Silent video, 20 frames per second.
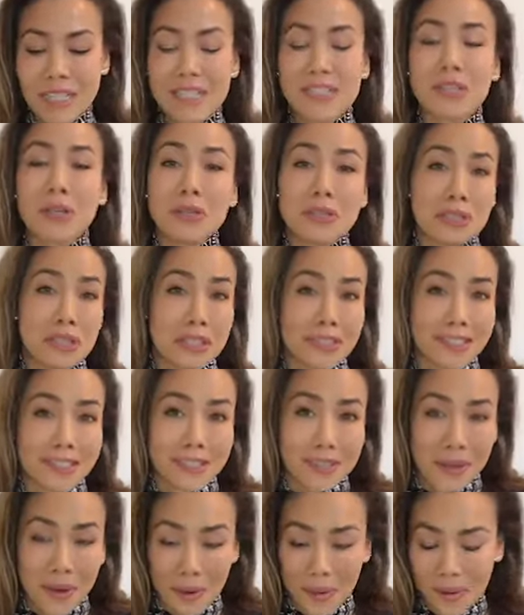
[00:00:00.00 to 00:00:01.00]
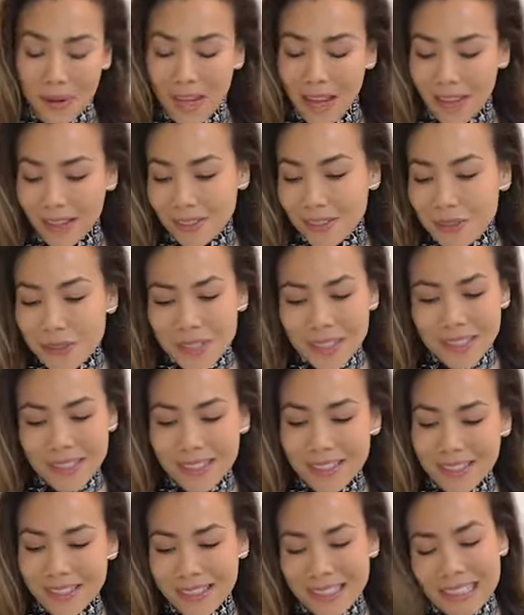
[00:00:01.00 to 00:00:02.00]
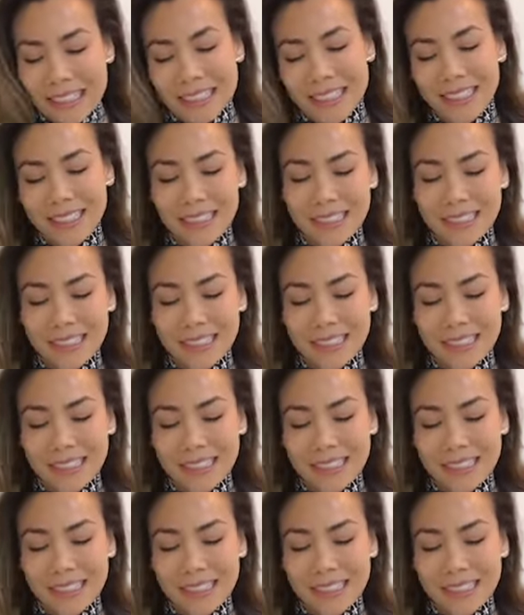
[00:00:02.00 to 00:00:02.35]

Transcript: insulted. So yeah, Lucas is,